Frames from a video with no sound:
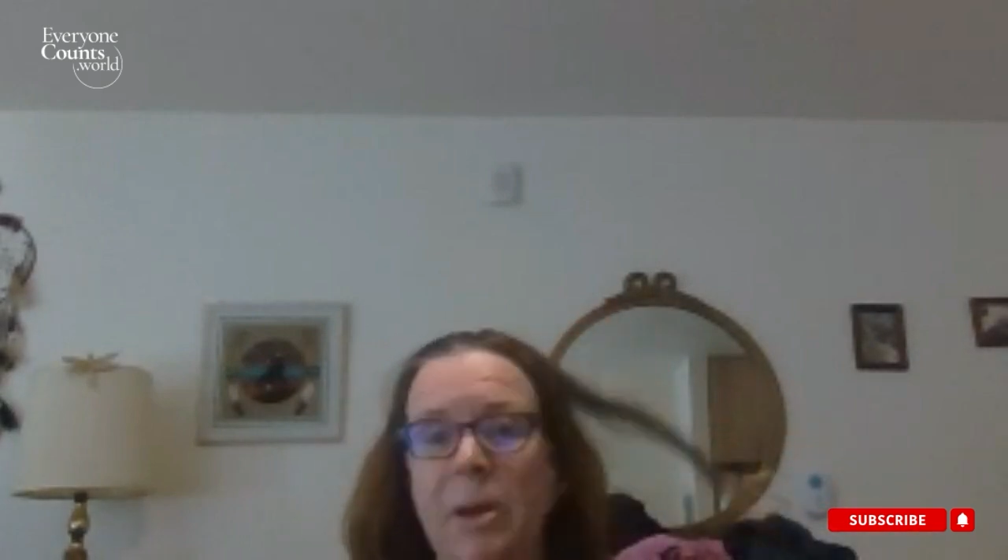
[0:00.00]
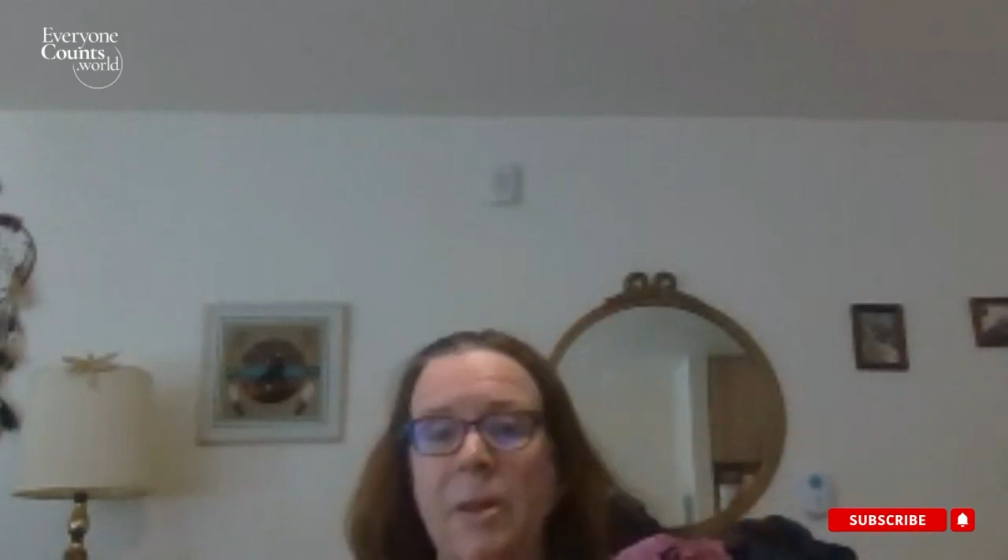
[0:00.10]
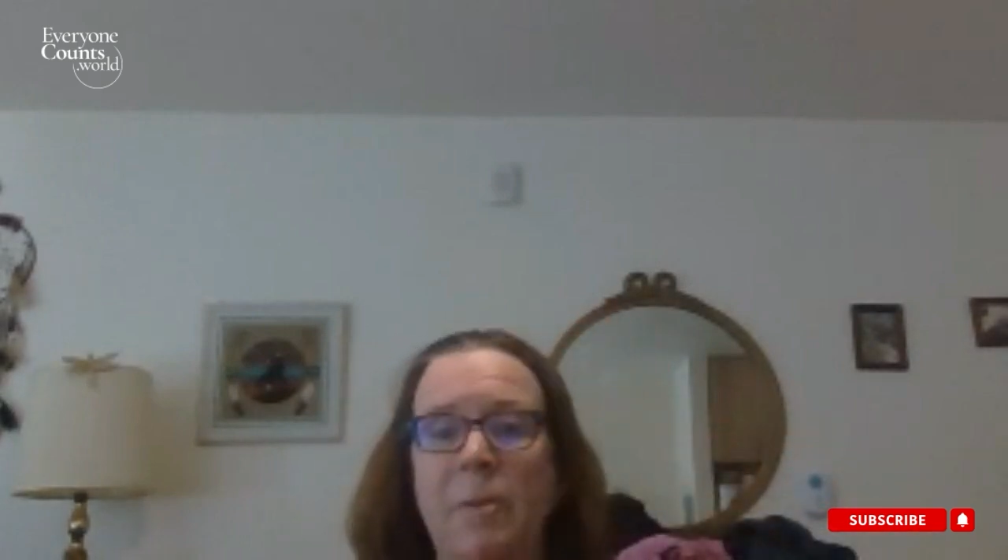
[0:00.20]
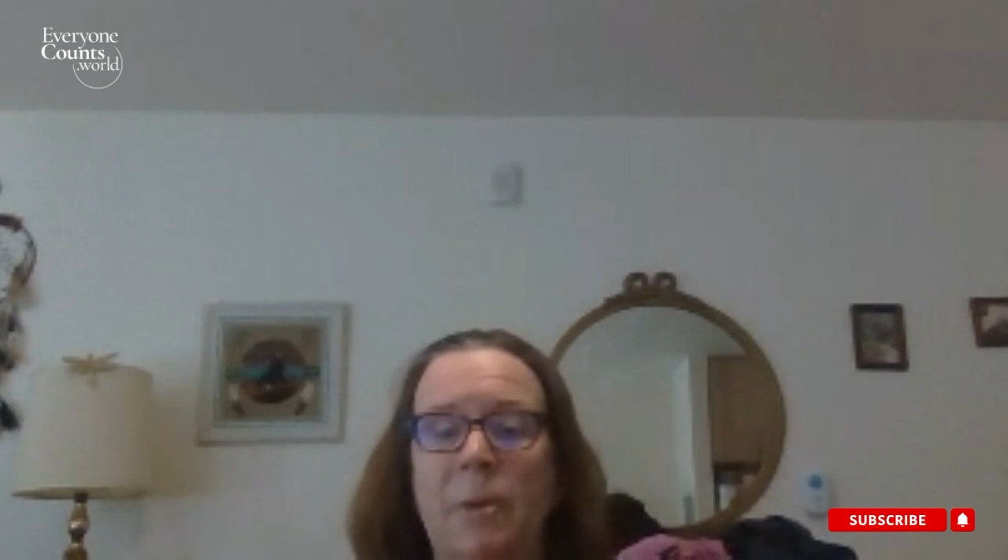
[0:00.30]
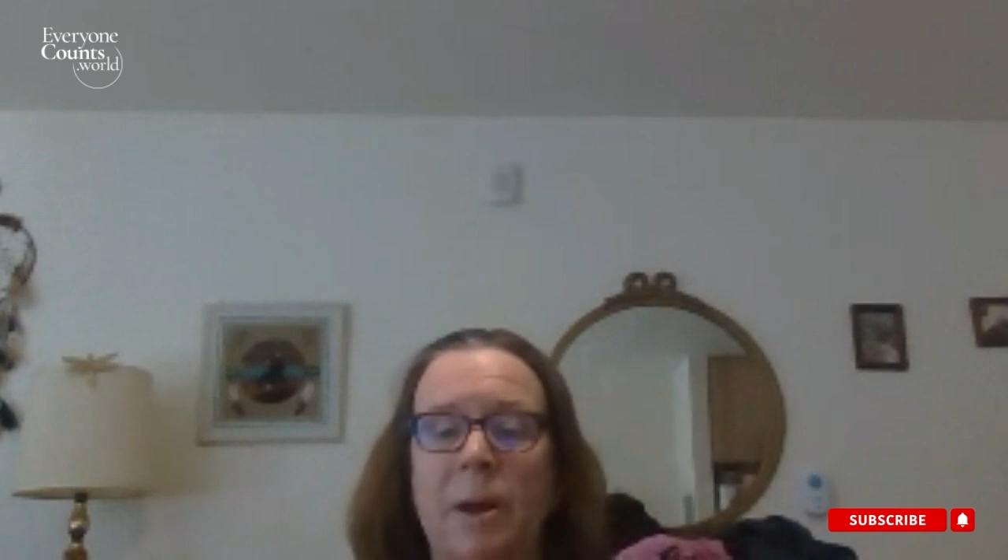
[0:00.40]
And
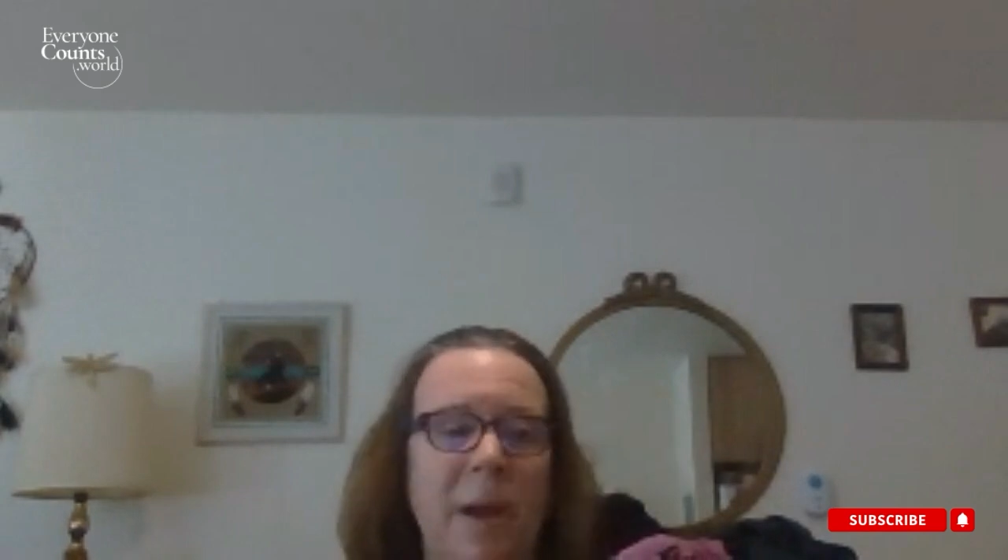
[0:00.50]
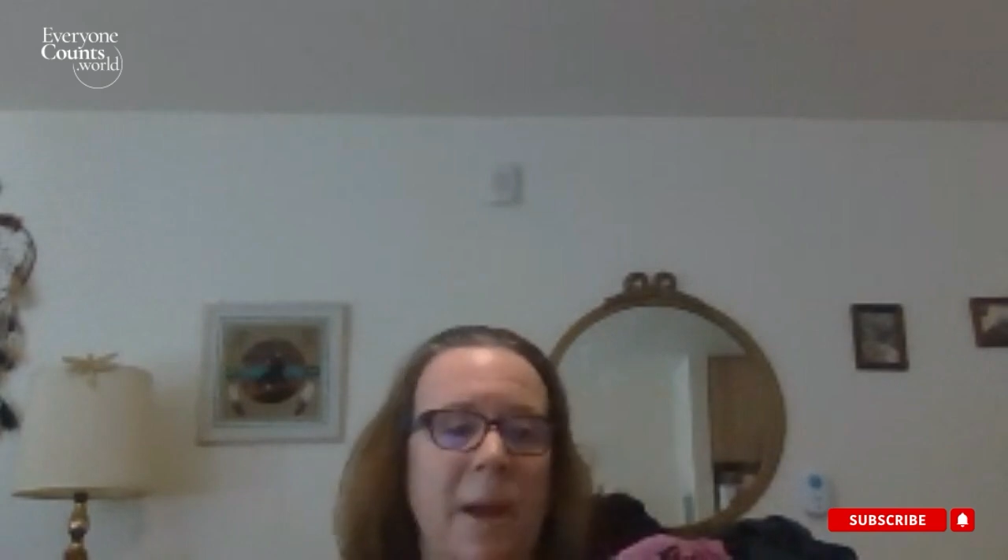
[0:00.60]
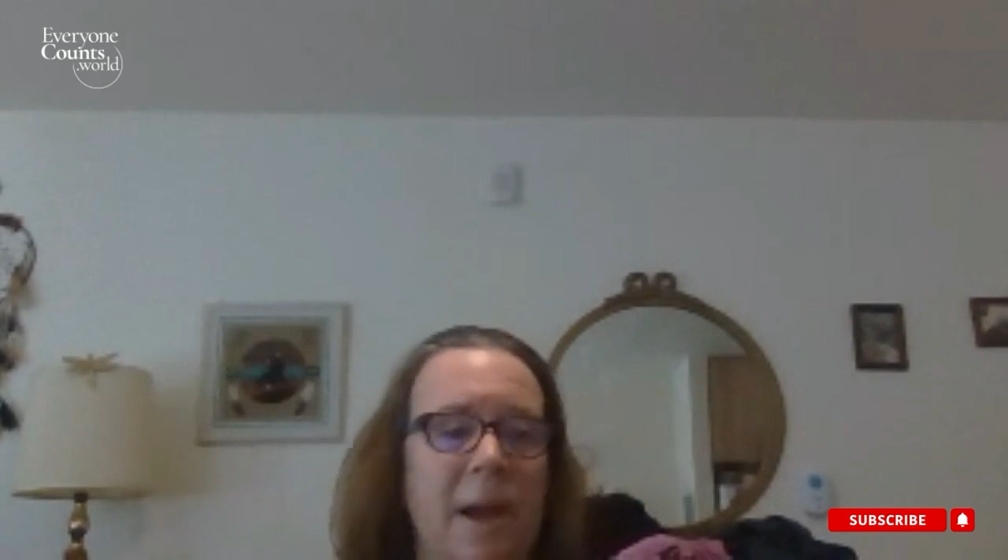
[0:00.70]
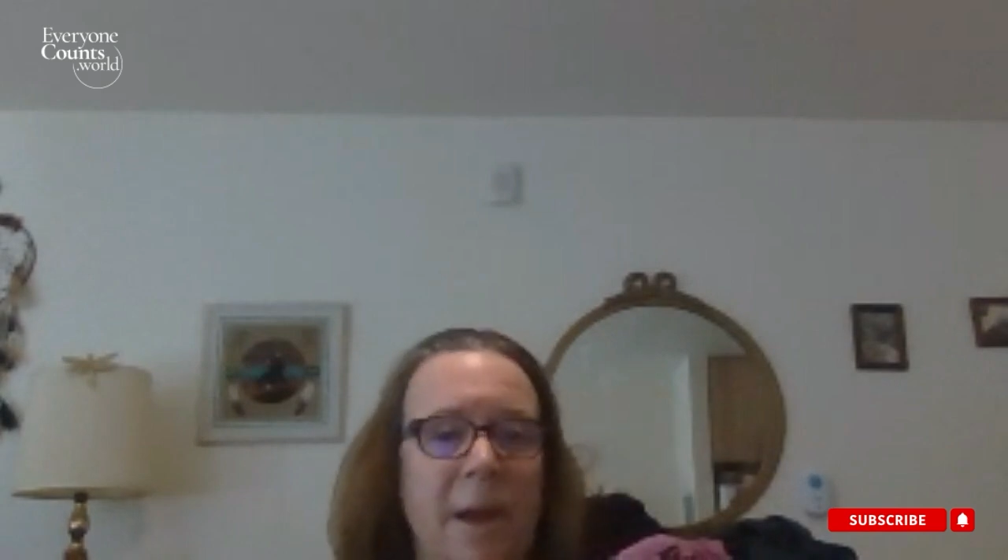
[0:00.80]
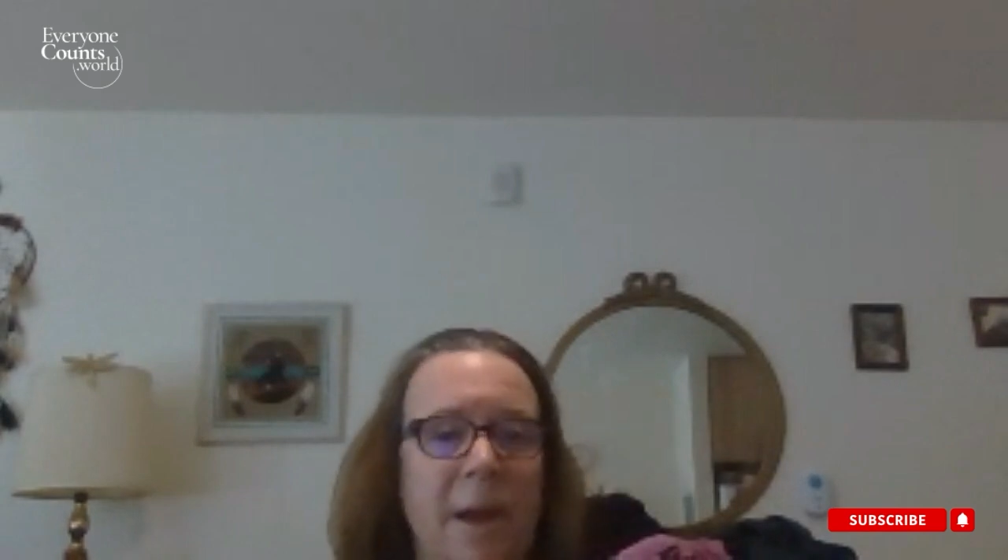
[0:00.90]
then
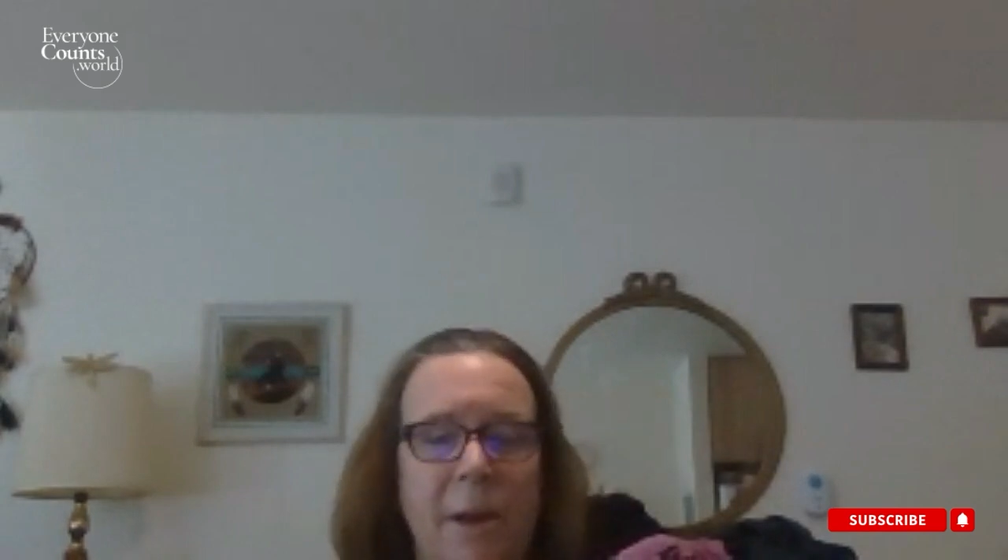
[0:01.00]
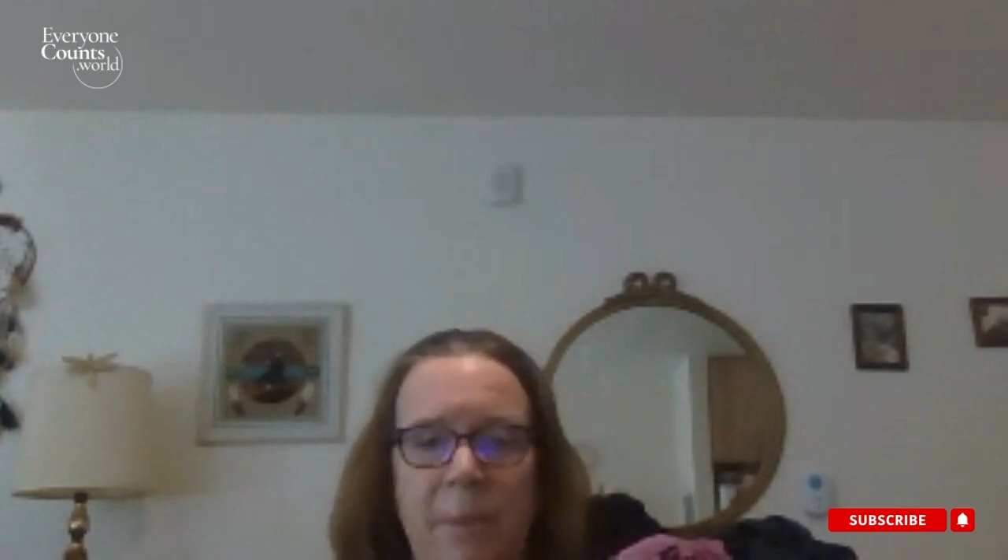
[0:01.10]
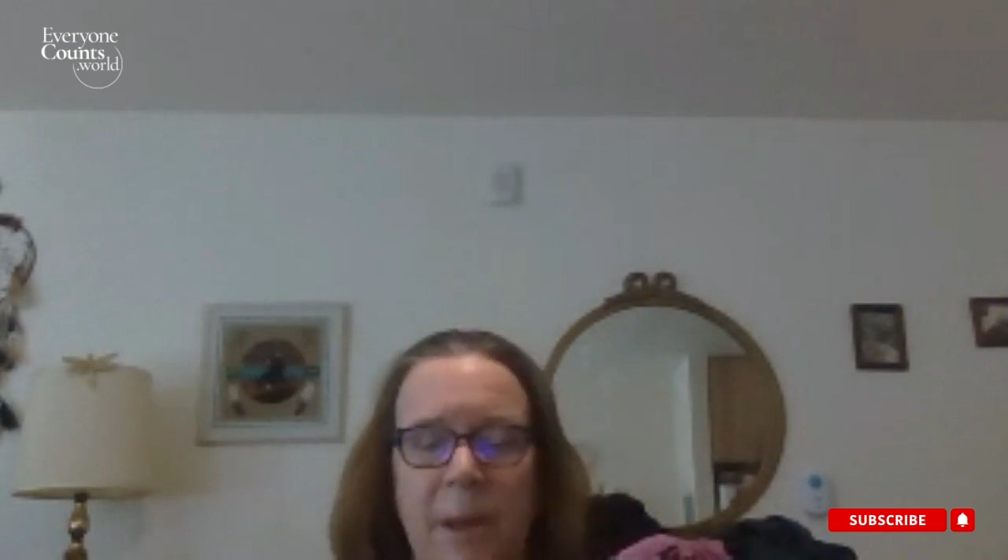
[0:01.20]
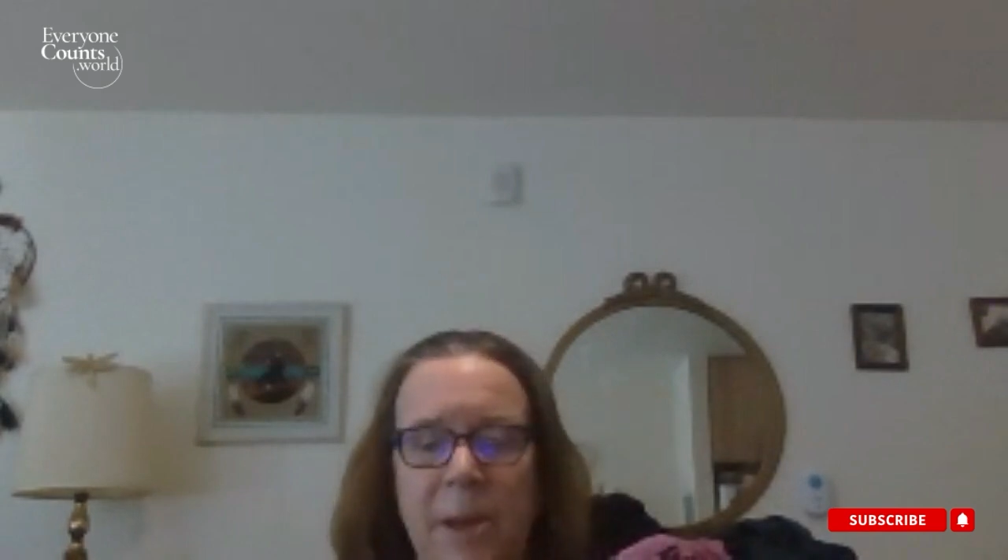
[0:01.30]
when I had